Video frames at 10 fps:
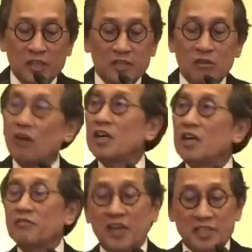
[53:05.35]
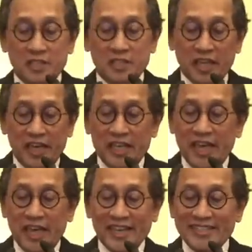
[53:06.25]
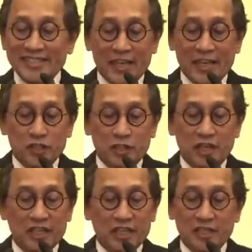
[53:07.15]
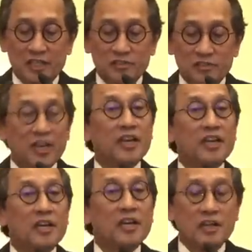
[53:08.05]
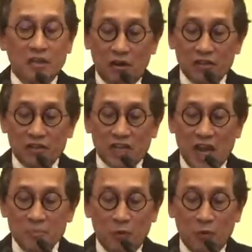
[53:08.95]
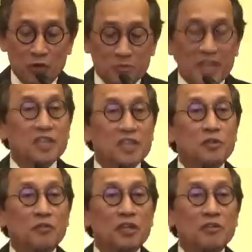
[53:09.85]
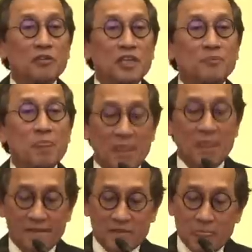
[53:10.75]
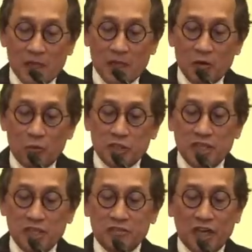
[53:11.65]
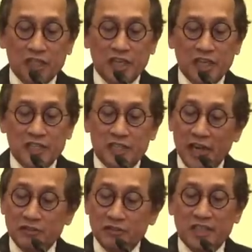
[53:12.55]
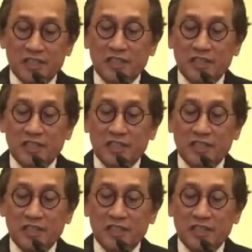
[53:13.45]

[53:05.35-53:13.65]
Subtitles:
no longer faces any existential external threat of the kind posed by the Soviet Union. Putin's Russia is dangerous,